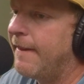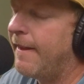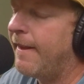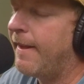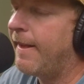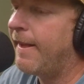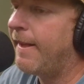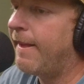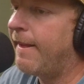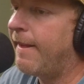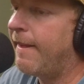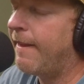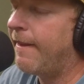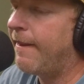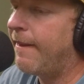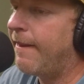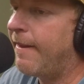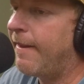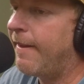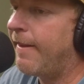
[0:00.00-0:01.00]
five groups of
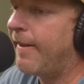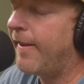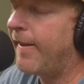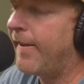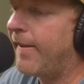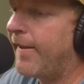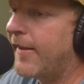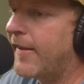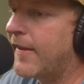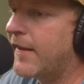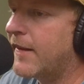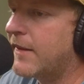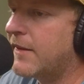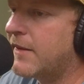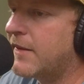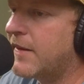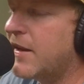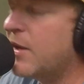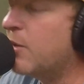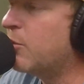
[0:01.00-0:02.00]
five coming in
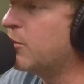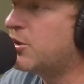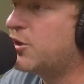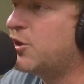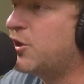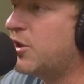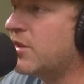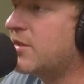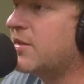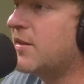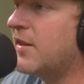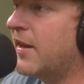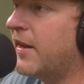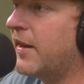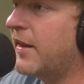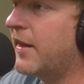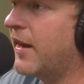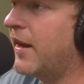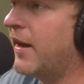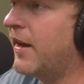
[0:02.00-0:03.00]
perfect. It was just
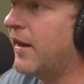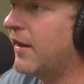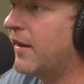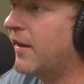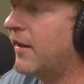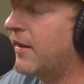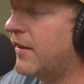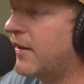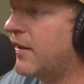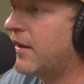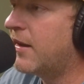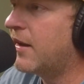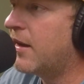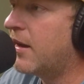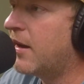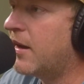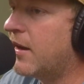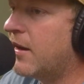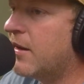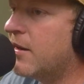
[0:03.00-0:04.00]
like that. Dang.
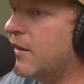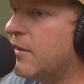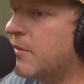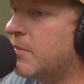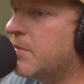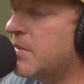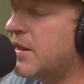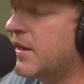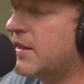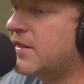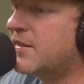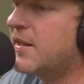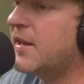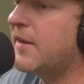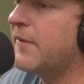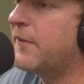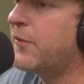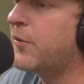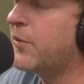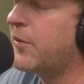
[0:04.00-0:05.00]
Um,
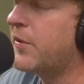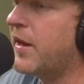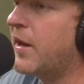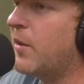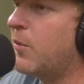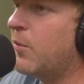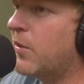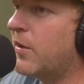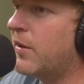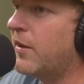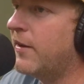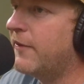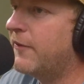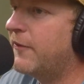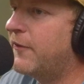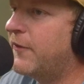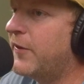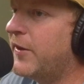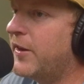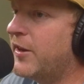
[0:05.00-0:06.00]
except for they weren't
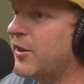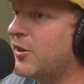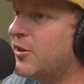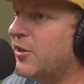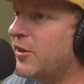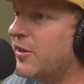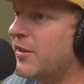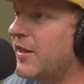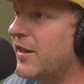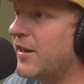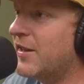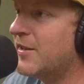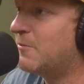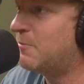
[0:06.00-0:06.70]
finishing as